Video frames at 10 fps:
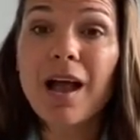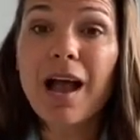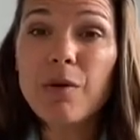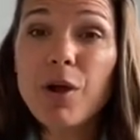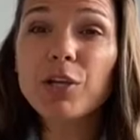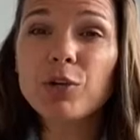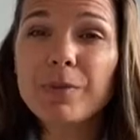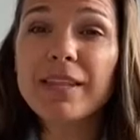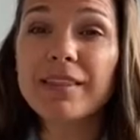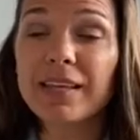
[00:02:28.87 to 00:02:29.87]
I want you to
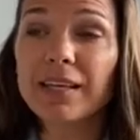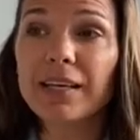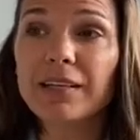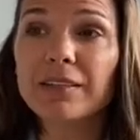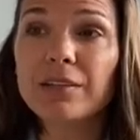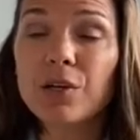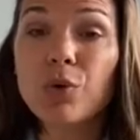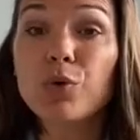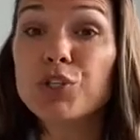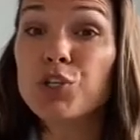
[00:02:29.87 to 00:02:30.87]
be thinking,
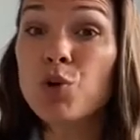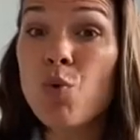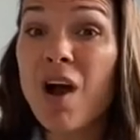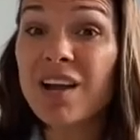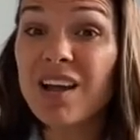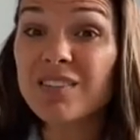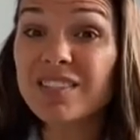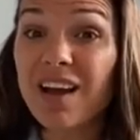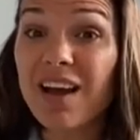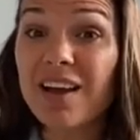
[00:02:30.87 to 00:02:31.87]
when you walk
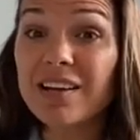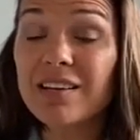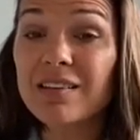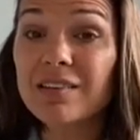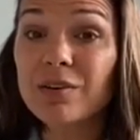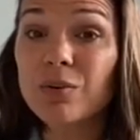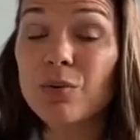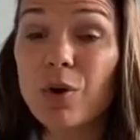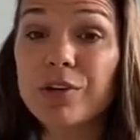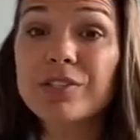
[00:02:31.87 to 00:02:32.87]
outside,
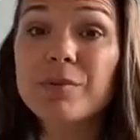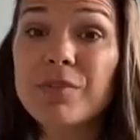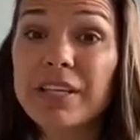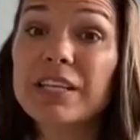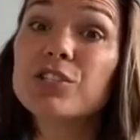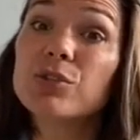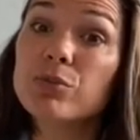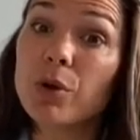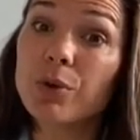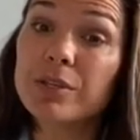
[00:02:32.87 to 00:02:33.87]
what are some things you
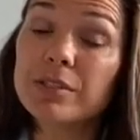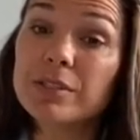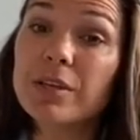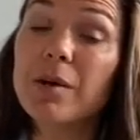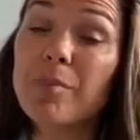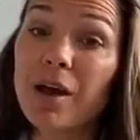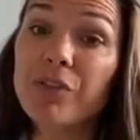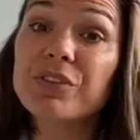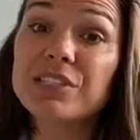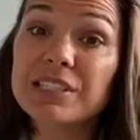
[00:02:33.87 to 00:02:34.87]
notice
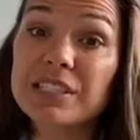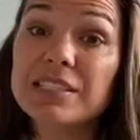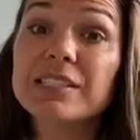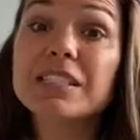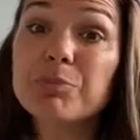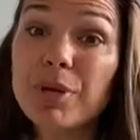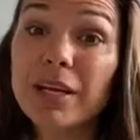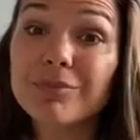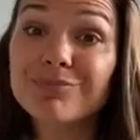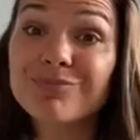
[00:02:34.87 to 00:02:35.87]
about the season
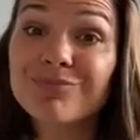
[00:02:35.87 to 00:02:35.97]
spring?